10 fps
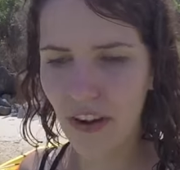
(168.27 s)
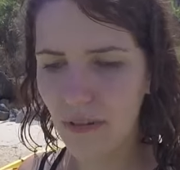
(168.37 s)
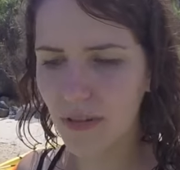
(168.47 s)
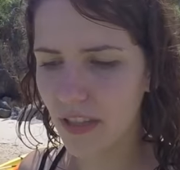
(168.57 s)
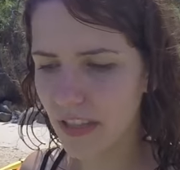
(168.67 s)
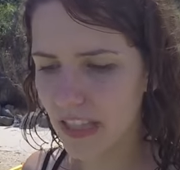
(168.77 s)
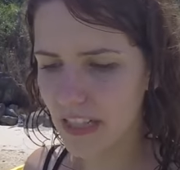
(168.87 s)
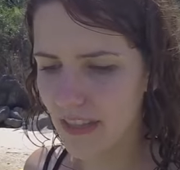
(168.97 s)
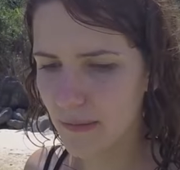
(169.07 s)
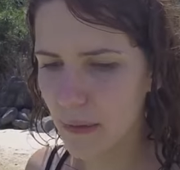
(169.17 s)
found the
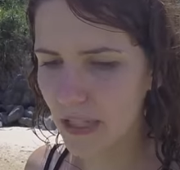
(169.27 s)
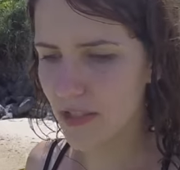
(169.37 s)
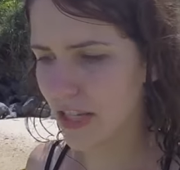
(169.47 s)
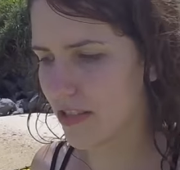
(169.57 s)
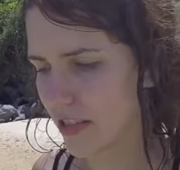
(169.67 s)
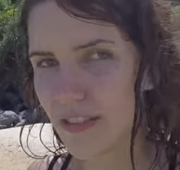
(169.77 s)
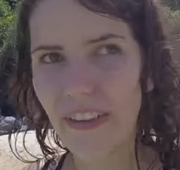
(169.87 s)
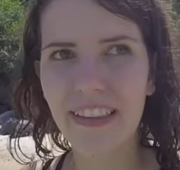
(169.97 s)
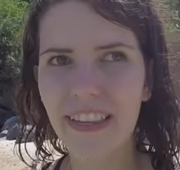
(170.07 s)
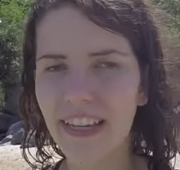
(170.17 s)
nearest beach and just
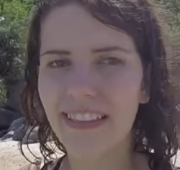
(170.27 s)
went there